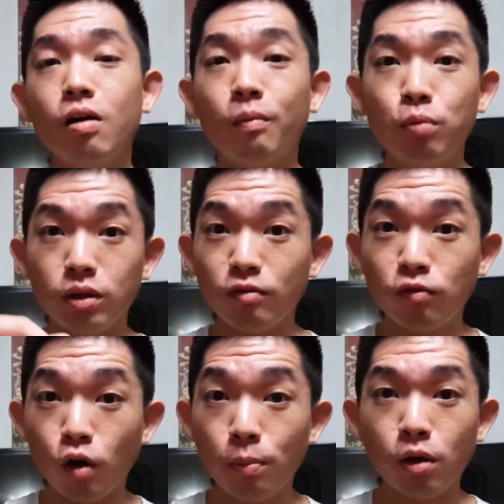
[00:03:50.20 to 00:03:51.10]
of putting
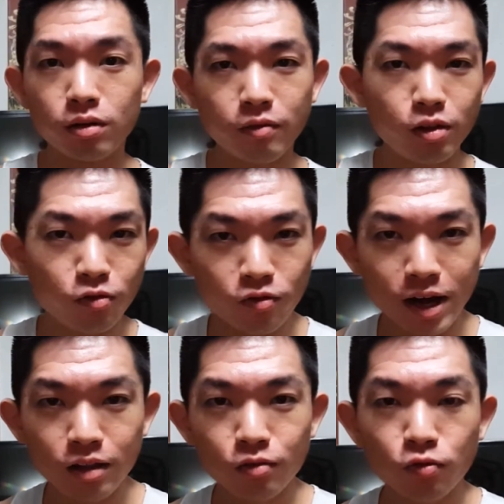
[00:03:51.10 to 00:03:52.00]
4 blocks, having to
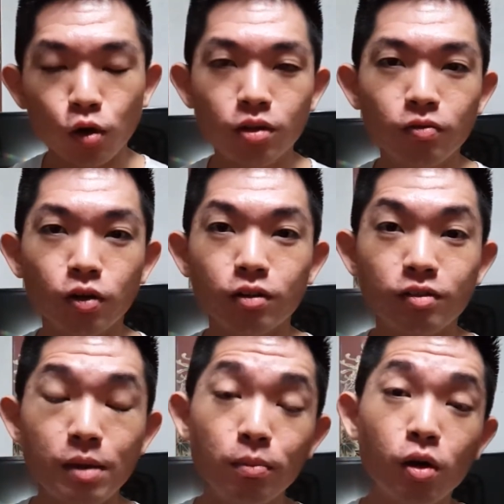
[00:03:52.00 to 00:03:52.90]
find for the
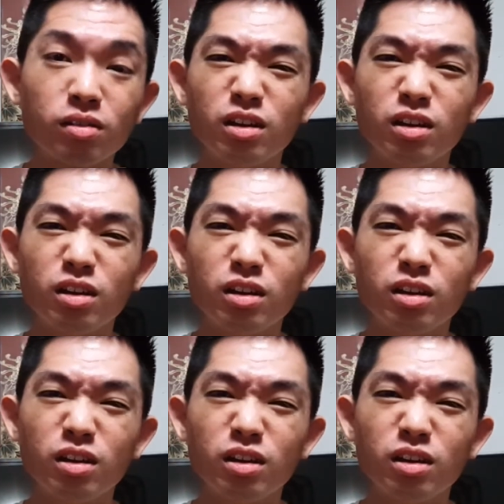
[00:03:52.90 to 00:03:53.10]
same blocks.